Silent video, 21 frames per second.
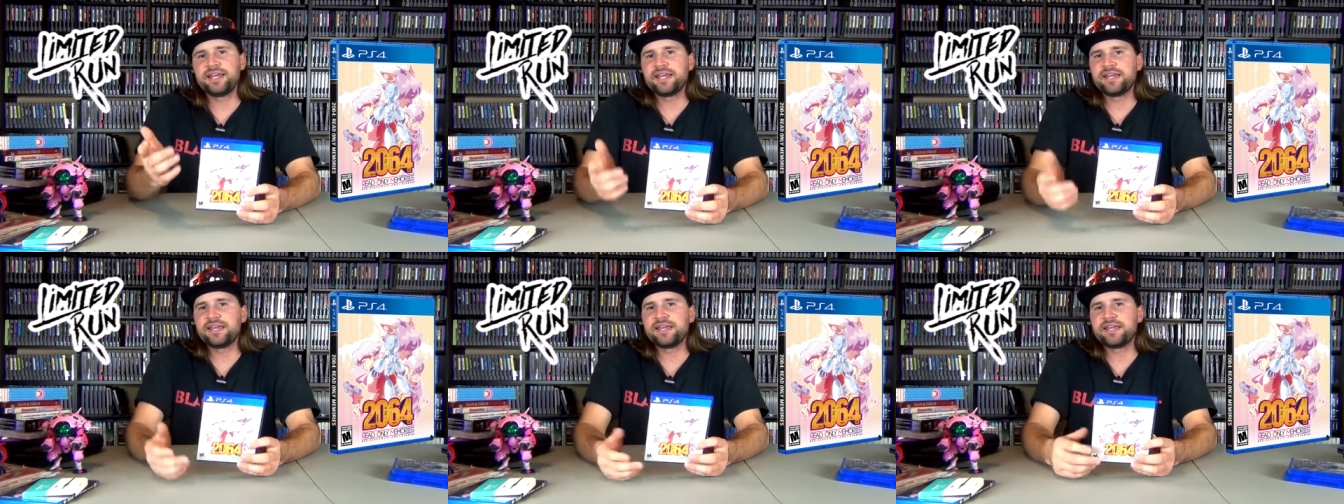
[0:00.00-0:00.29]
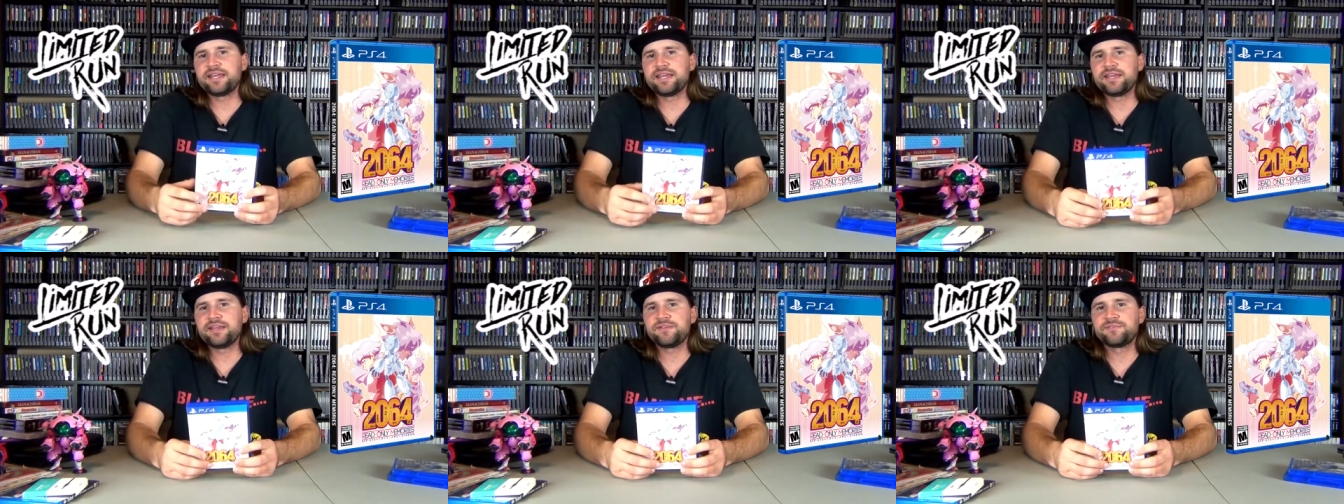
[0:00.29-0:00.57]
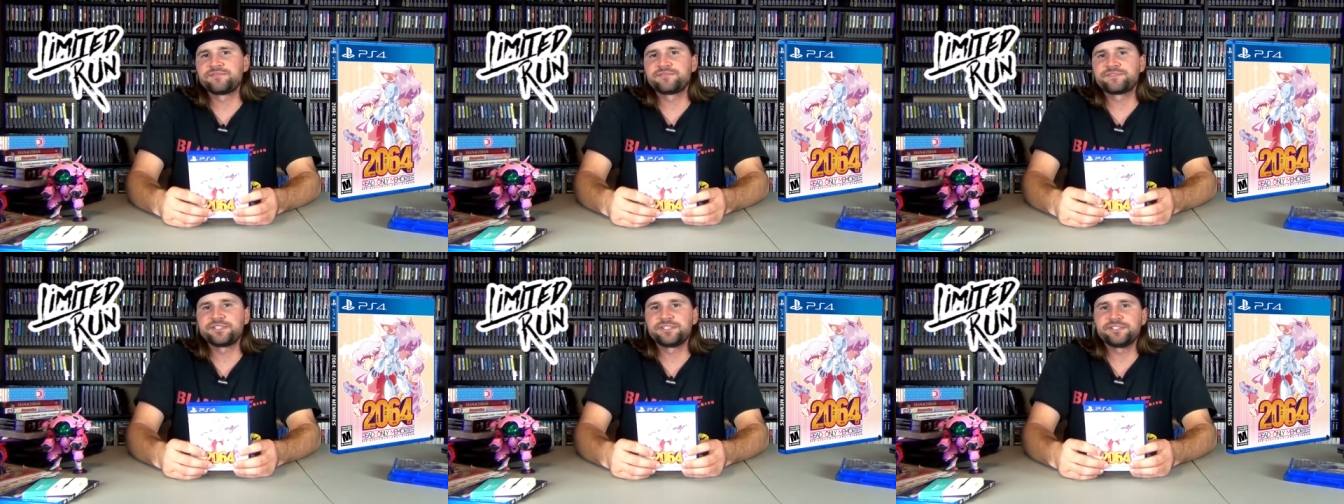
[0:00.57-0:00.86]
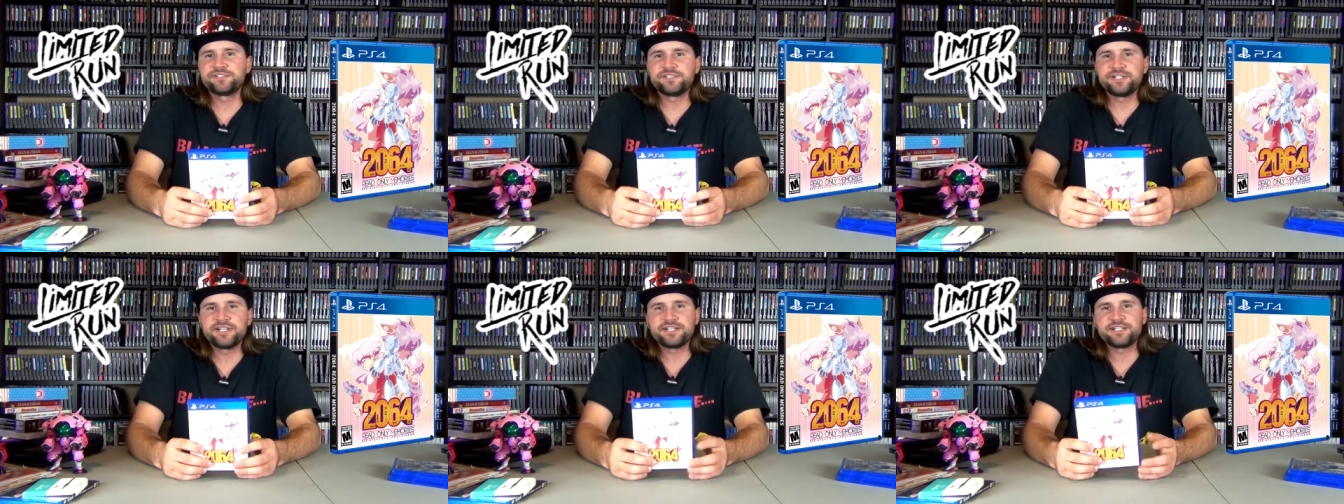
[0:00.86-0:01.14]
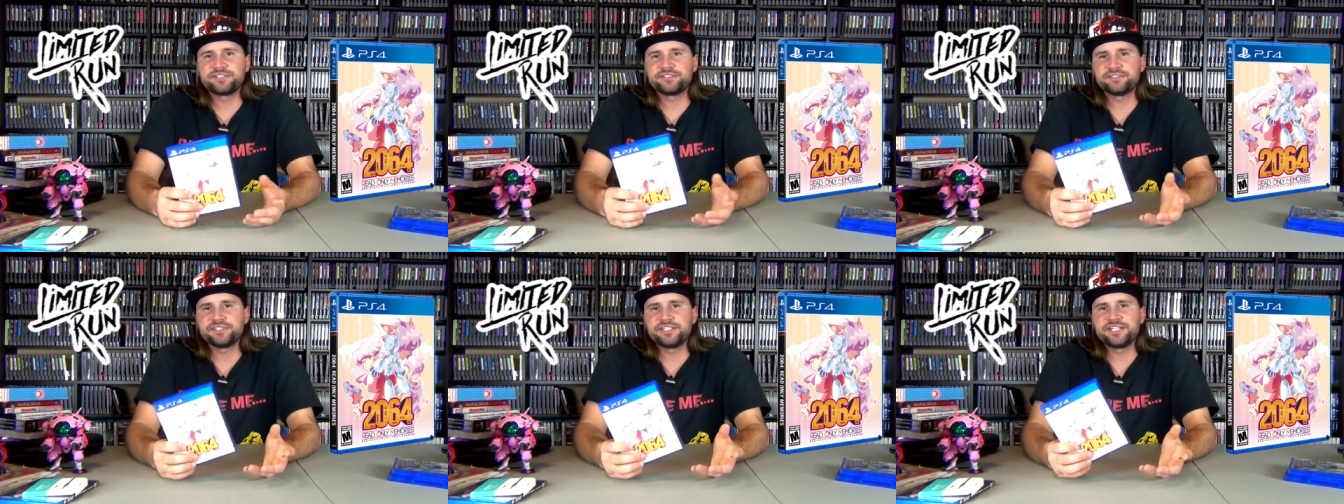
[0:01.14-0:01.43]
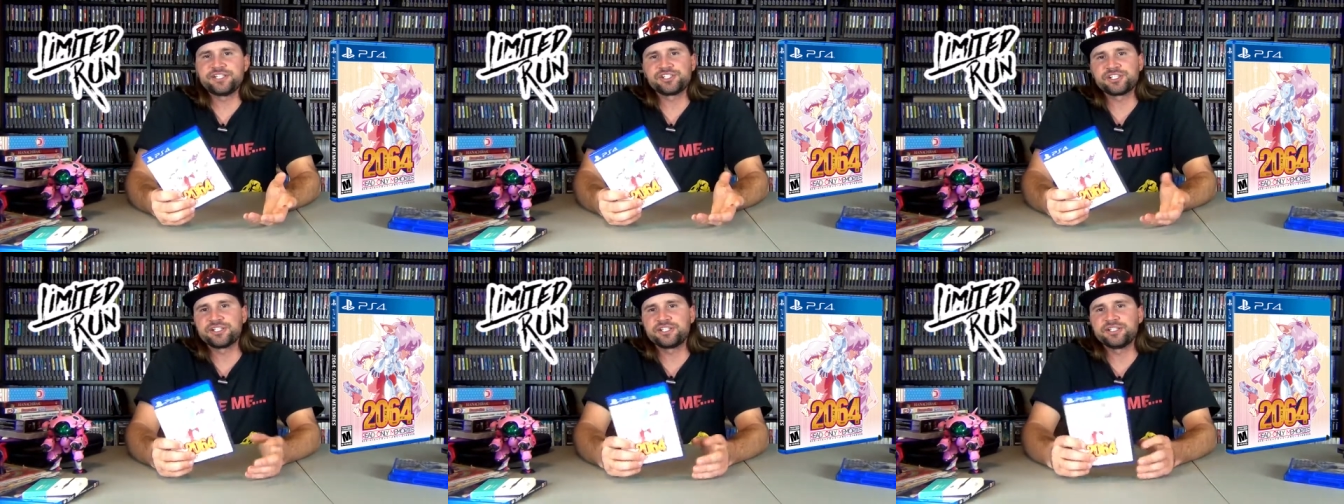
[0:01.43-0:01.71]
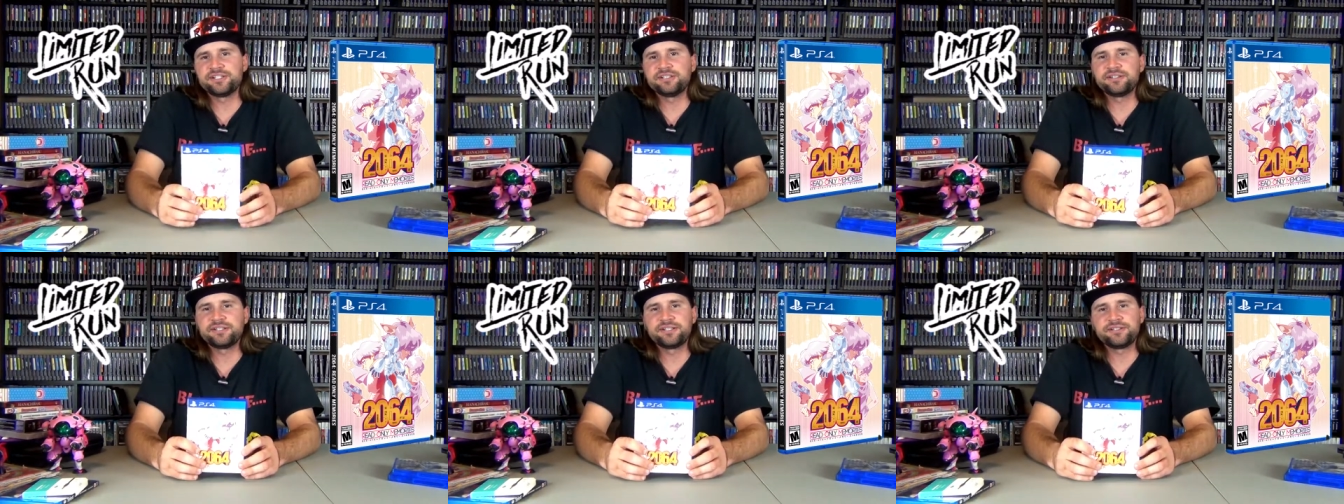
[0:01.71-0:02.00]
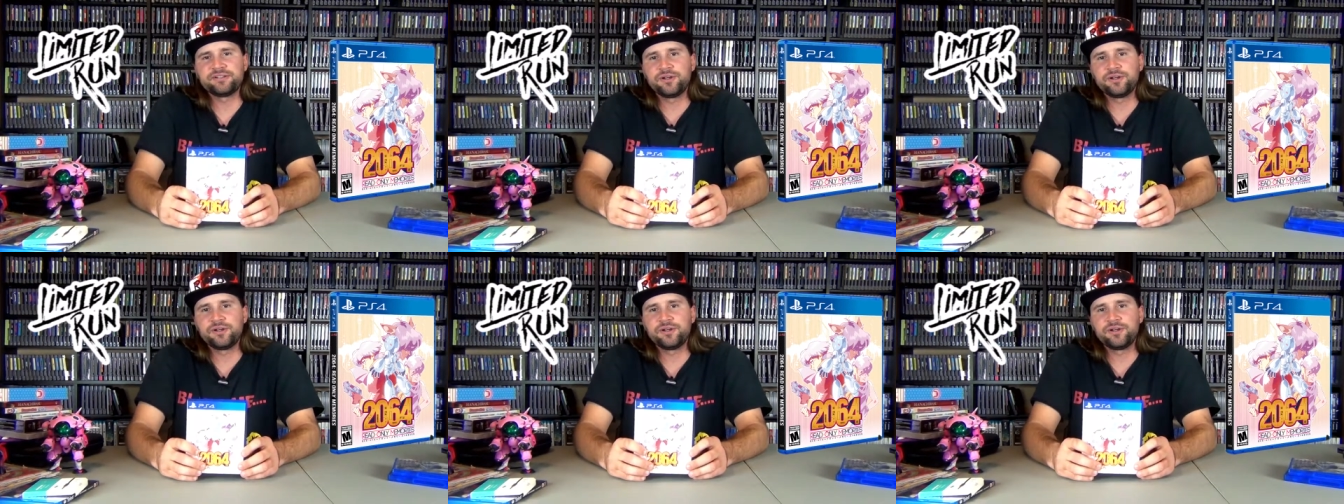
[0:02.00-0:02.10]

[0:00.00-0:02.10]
a furry creature,